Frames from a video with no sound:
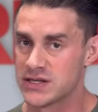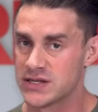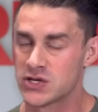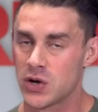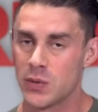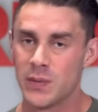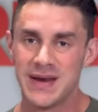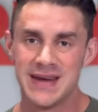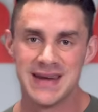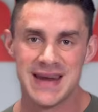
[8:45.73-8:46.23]
So
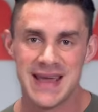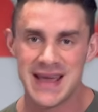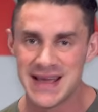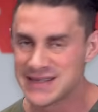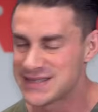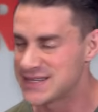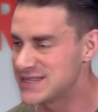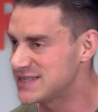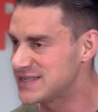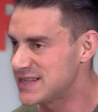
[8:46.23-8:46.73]
we need
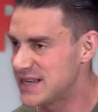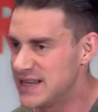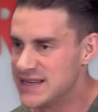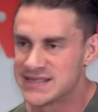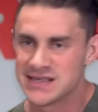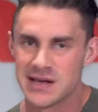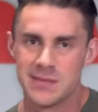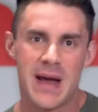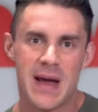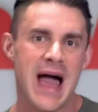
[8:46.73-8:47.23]
to see
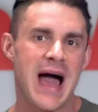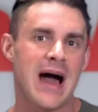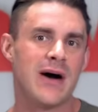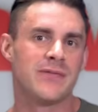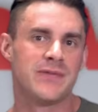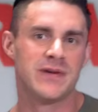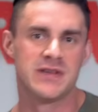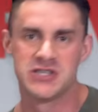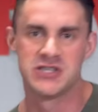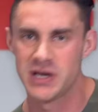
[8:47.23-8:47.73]
some
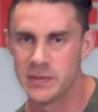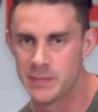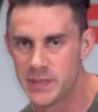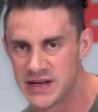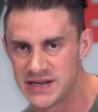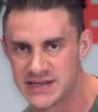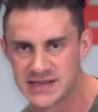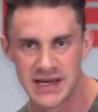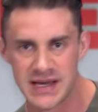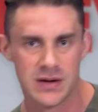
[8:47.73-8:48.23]
alpha
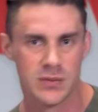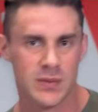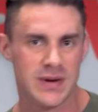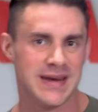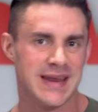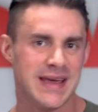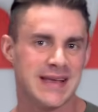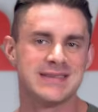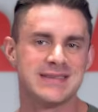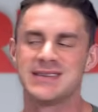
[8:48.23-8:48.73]
GPC. We
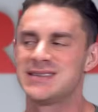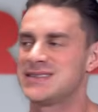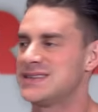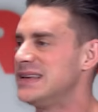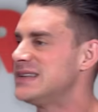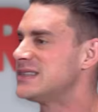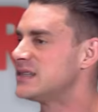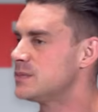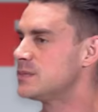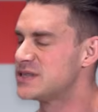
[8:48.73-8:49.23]
need to see
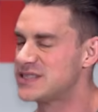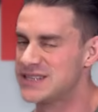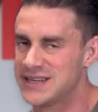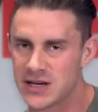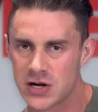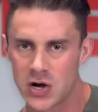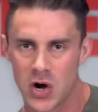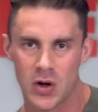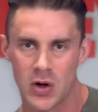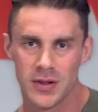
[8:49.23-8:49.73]
some
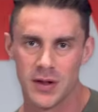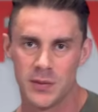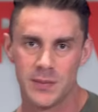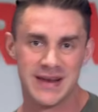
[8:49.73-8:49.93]
citicoline.